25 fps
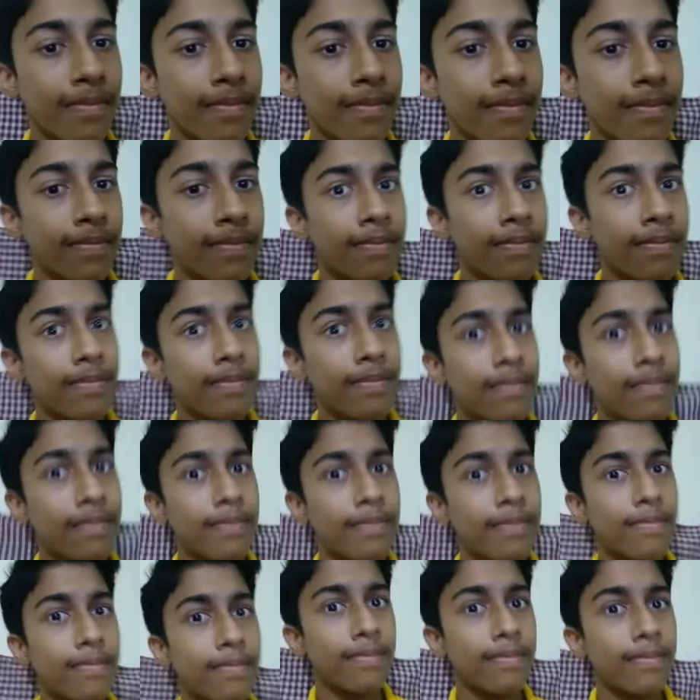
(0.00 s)

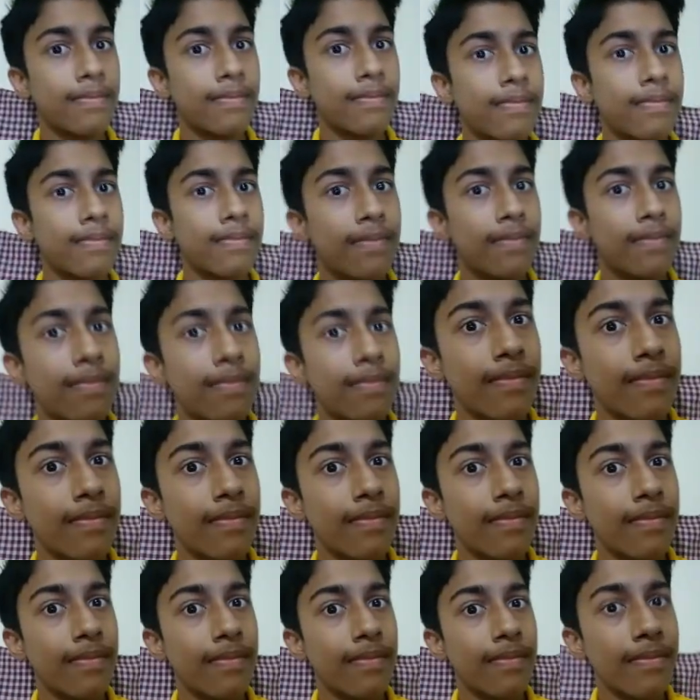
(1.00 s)

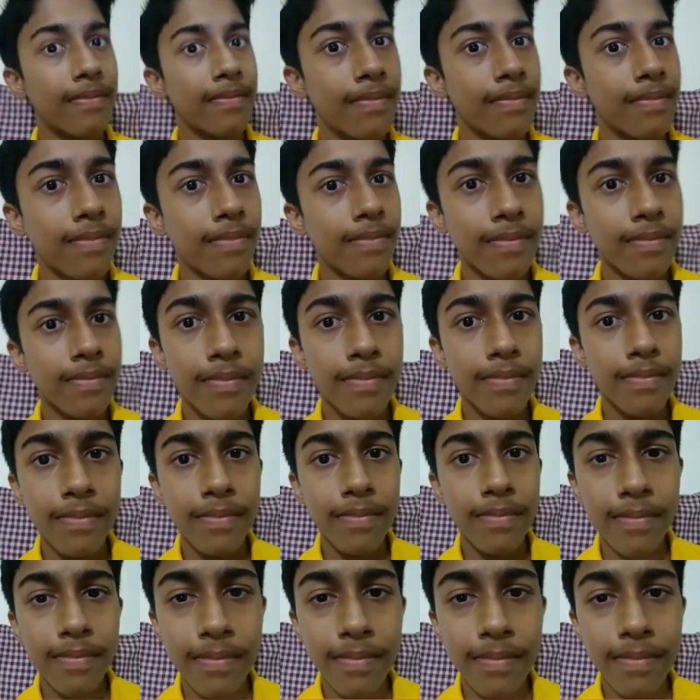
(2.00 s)

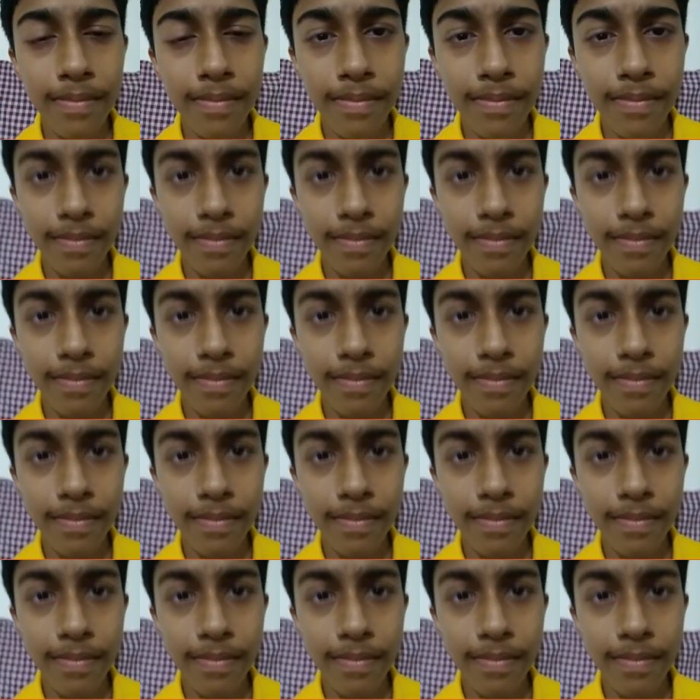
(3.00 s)
[no speech]